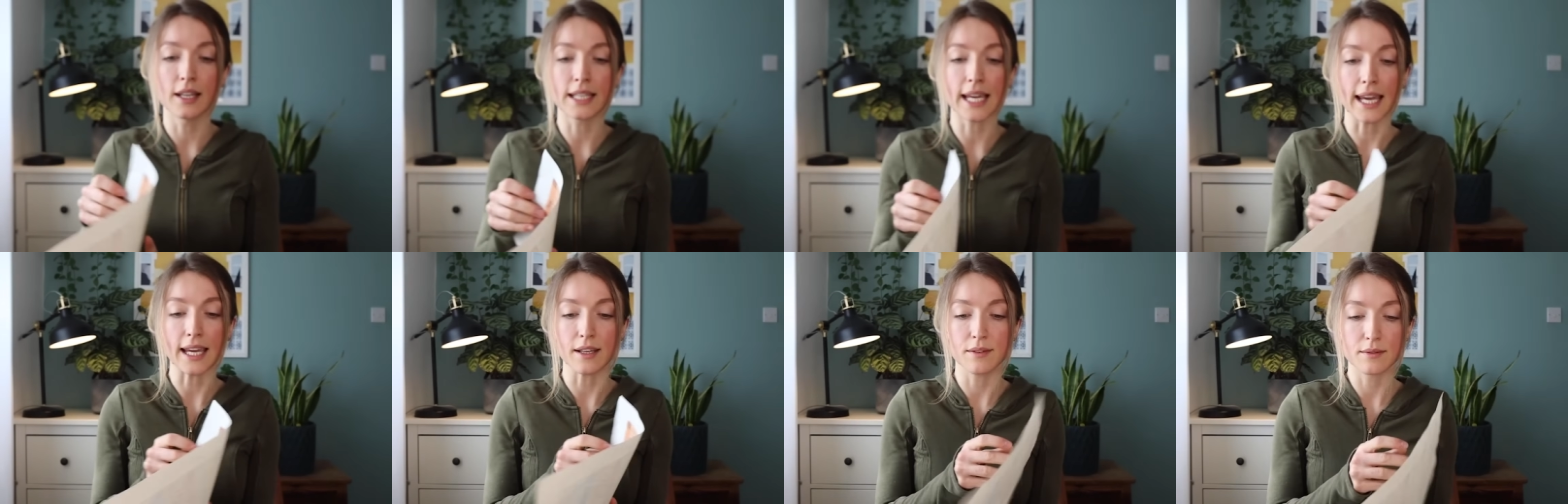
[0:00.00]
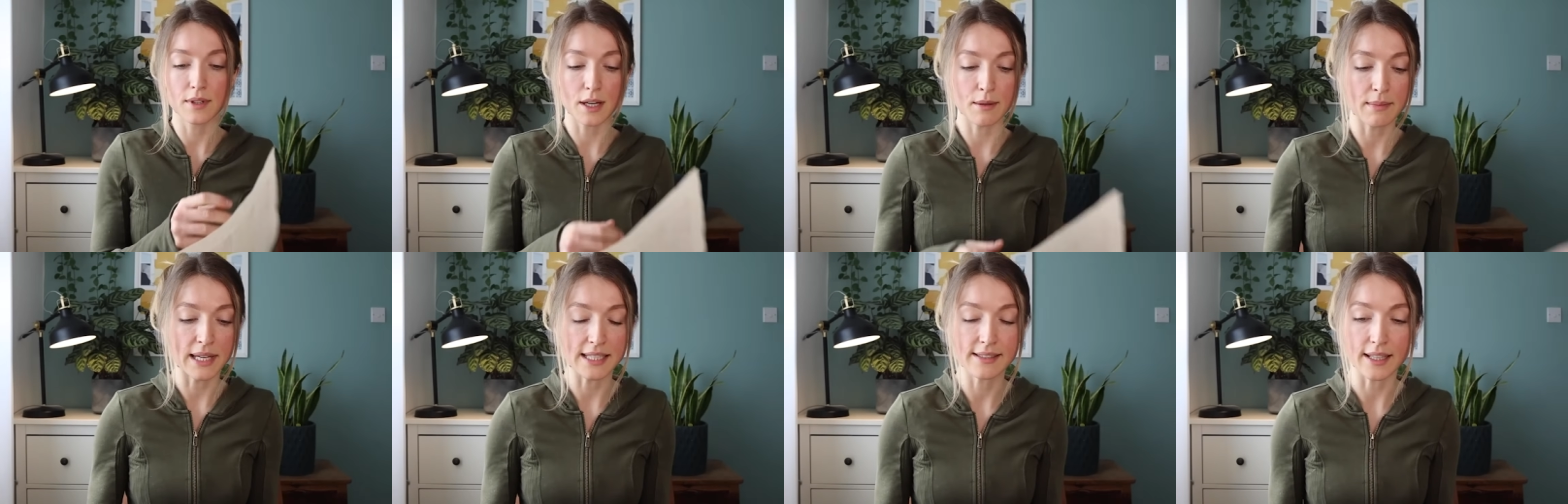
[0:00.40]
Okay,
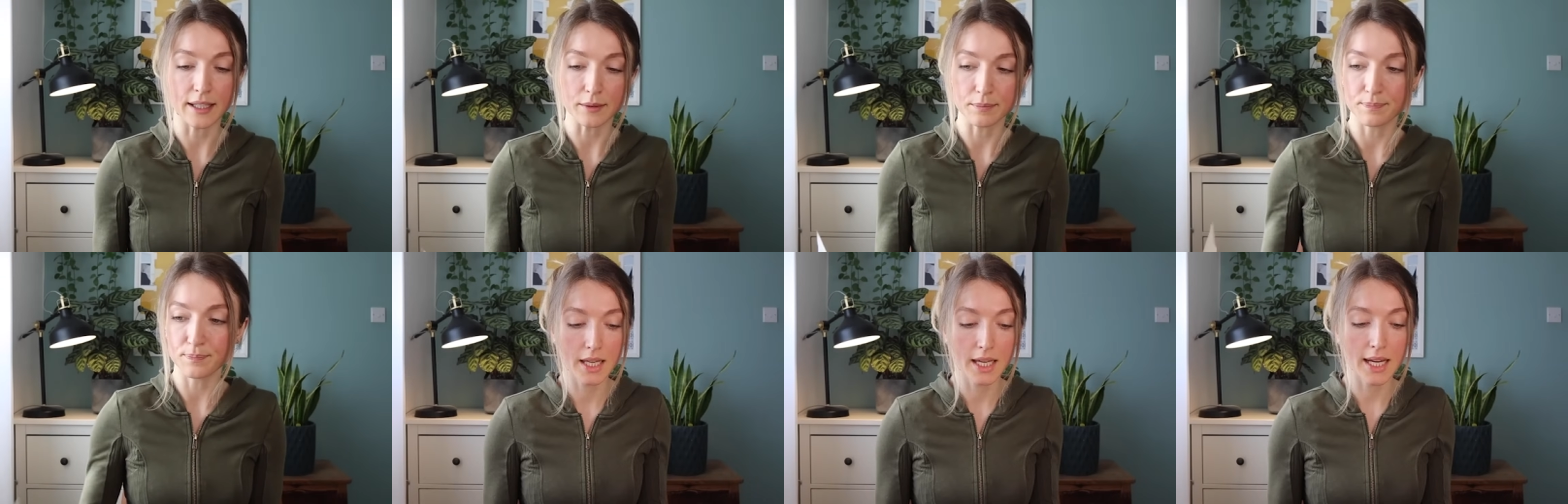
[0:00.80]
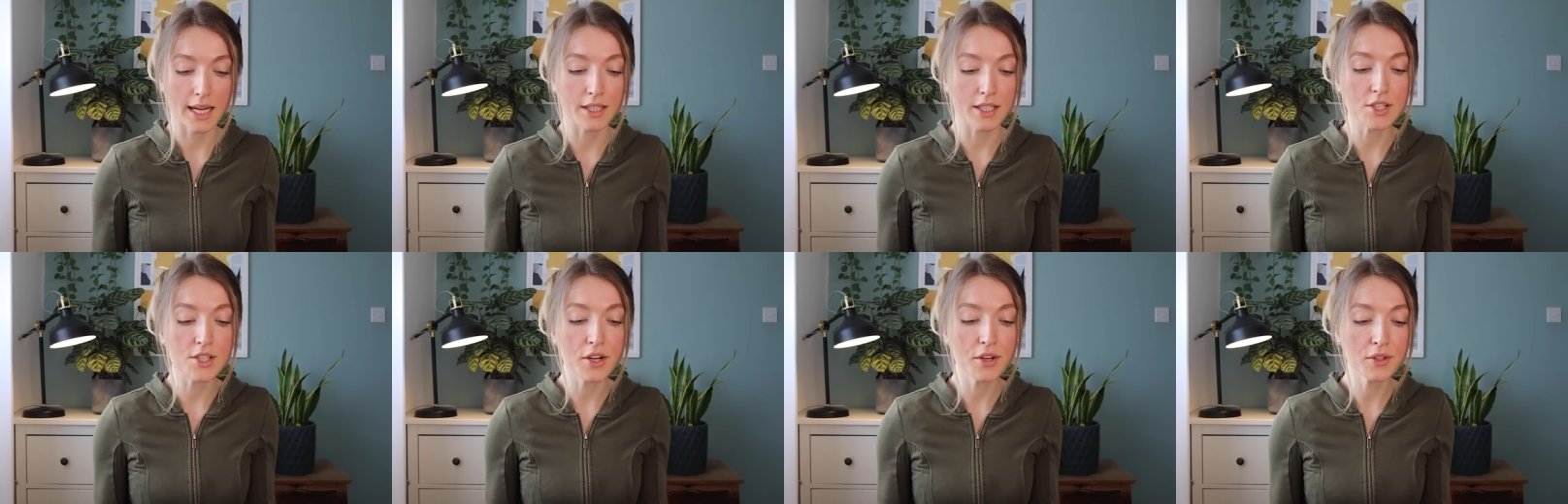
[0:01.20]
amazing.
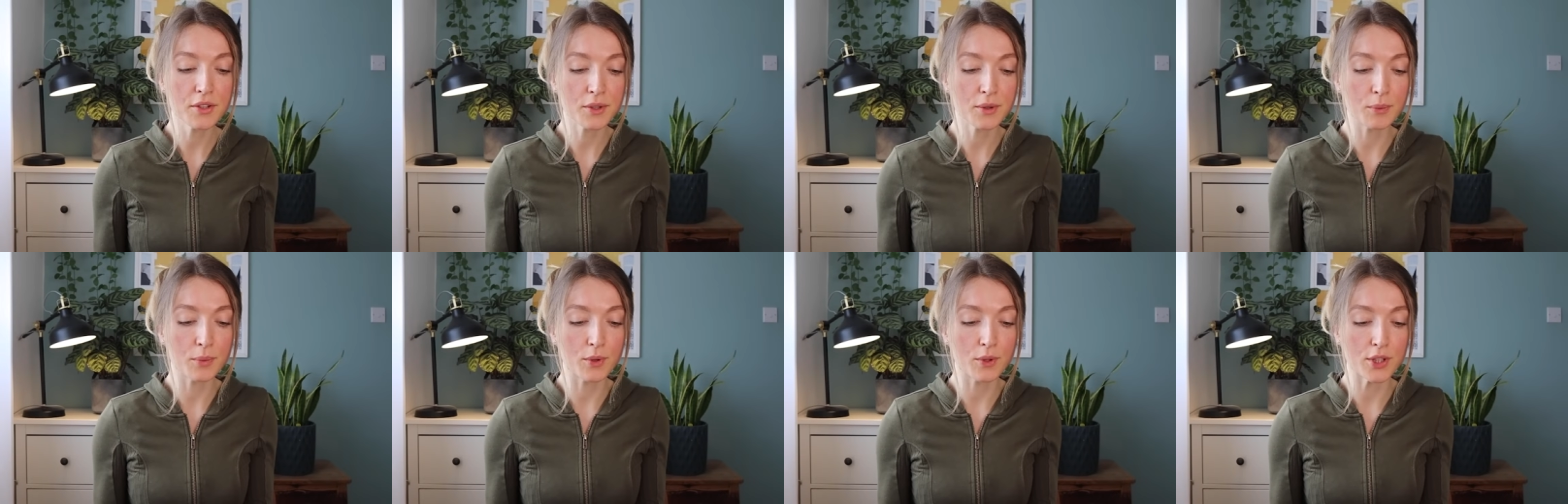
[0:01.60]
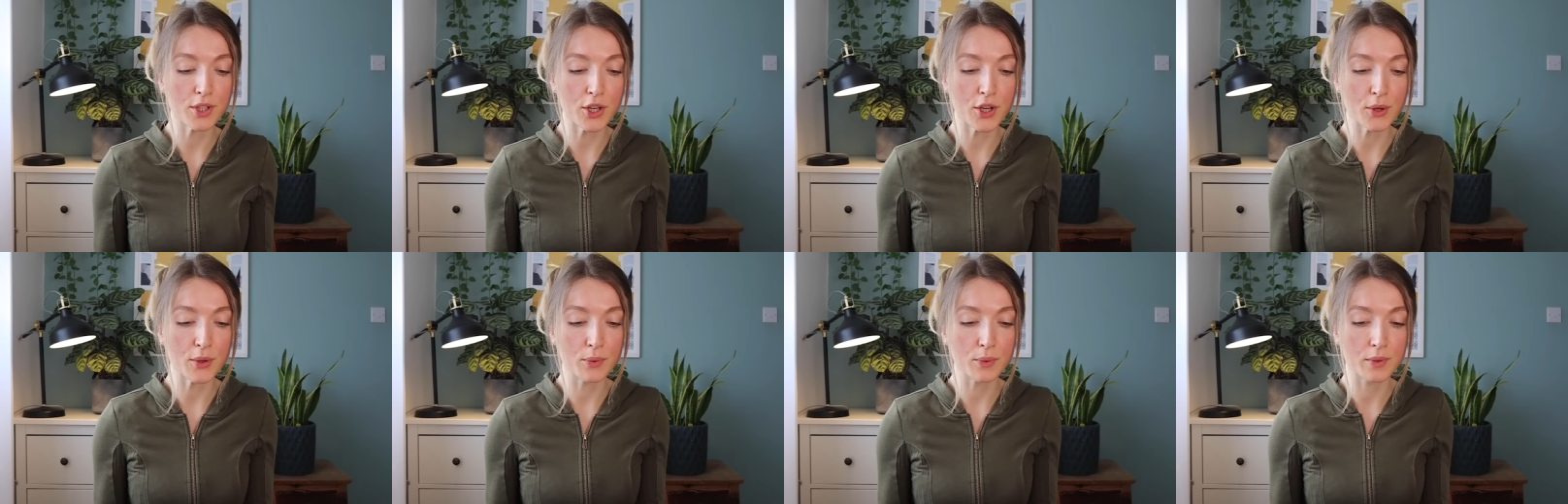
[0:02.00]
And I don't know what
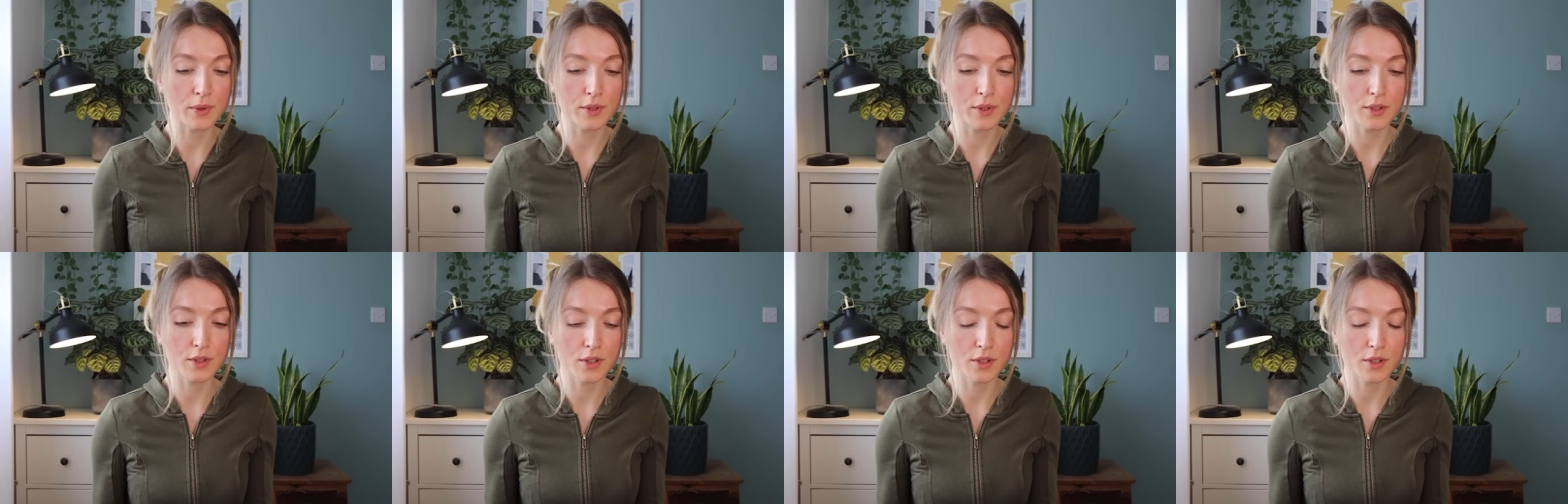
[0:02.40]
you